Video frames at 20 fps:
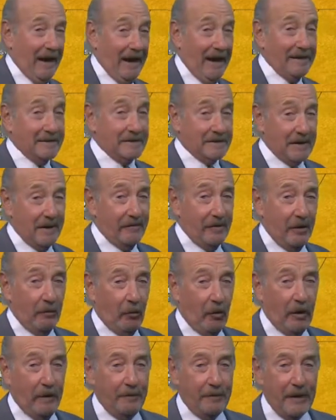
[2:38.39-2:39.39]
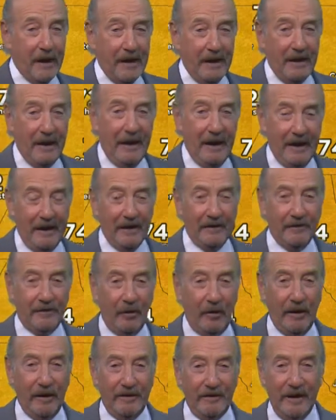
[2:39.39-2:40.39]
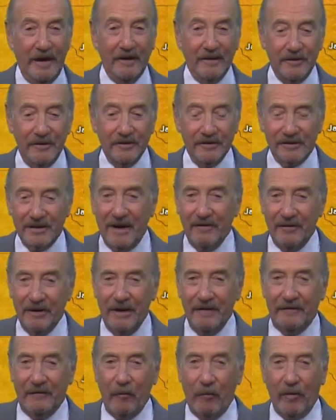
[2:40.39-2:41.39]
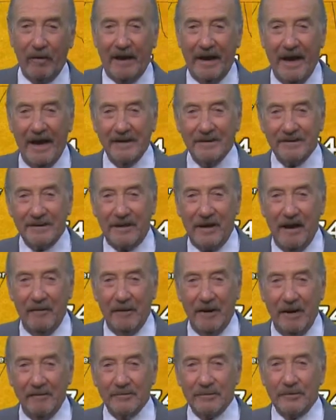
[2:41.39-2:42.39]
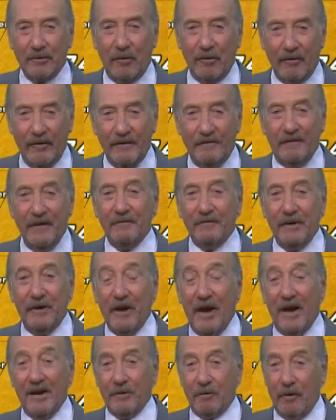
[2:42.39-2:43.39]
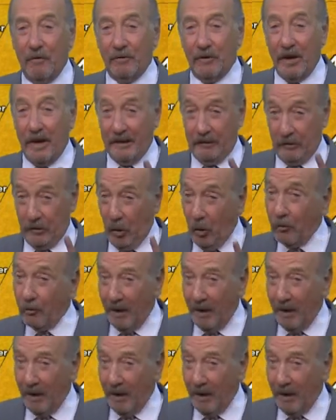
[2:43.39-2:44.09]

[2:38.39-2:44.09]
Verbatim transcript: and 71 in Taneytown. Your seven day forecast coming up shortly. 59 your overnight low,